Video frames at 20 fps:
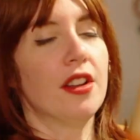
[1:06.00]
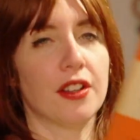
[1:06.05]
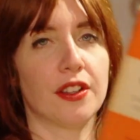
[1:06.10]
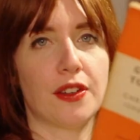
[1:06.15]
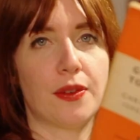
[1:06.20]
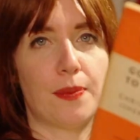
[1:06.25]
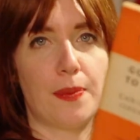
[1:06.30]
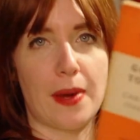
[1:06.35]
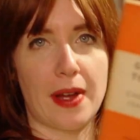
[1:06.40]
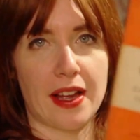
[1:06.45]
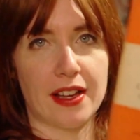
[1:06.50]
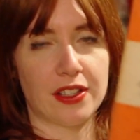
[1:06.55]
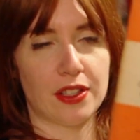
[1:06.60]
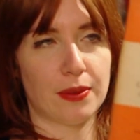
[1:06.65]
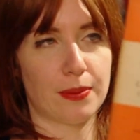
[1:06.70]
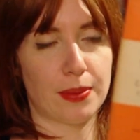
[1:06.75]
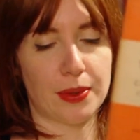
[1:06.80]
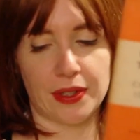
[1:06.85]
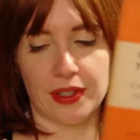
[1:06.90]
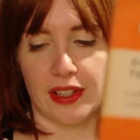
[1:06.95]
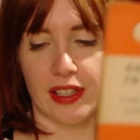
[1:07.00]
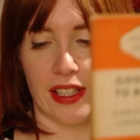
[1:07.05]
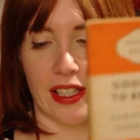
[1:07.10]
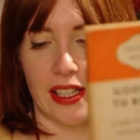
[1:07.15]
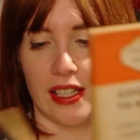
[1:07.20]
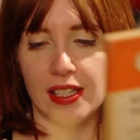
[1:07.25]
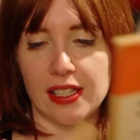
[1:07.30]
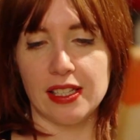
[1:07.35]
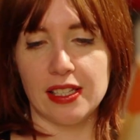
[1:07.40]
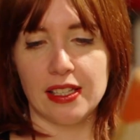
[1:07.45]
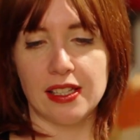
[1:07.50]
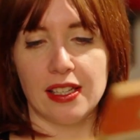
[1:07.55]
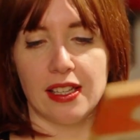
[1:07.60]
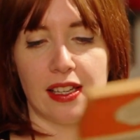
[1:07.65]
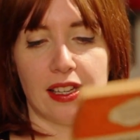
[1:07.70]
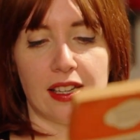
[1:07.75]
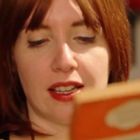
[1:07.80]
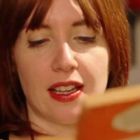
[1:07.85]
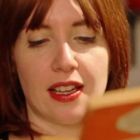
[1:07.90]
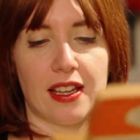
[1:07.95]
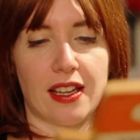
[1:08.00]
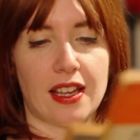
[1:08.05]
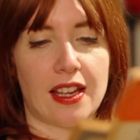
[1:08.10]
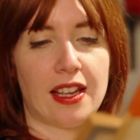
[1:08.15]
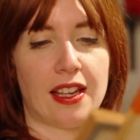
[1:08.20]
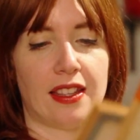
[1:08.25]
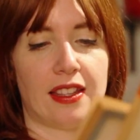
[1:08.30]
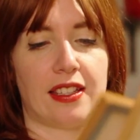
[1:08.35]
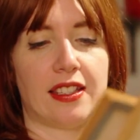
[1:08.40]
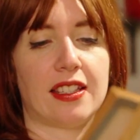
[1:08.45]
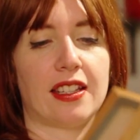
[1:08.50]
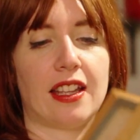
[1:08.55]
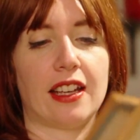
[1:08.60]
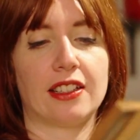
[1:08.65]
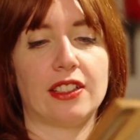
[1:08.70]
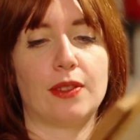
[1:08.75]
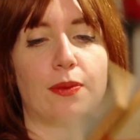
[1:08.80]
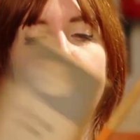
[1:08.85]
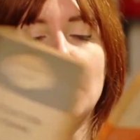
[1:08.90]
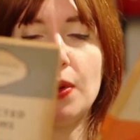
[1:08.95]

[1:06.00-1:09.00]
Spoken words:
Goodbye to Berlin and the Selected